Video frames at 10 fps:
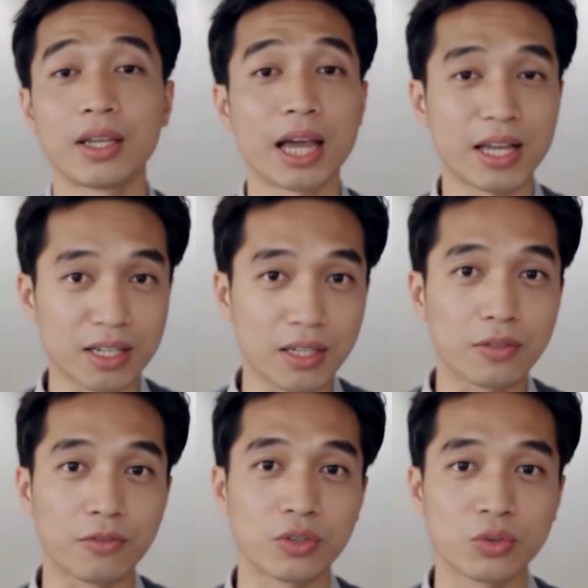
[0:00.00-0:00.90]

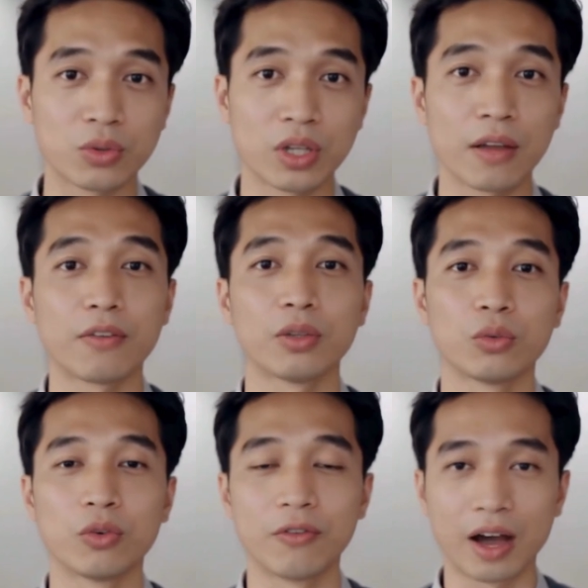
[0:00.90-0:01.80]
Digest for June
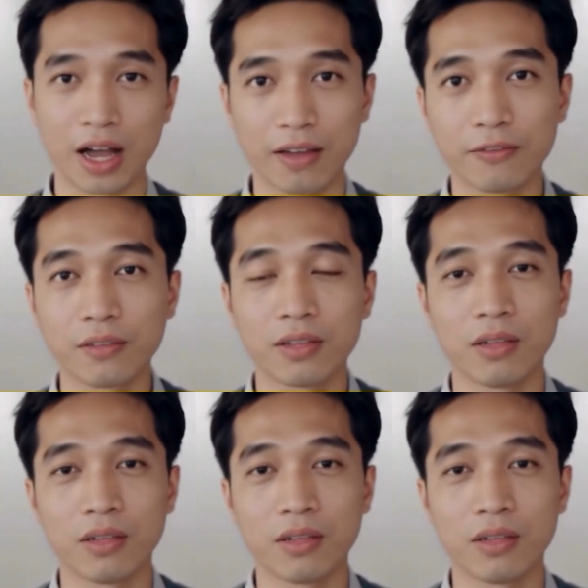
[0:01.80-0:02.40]
11th, 2025.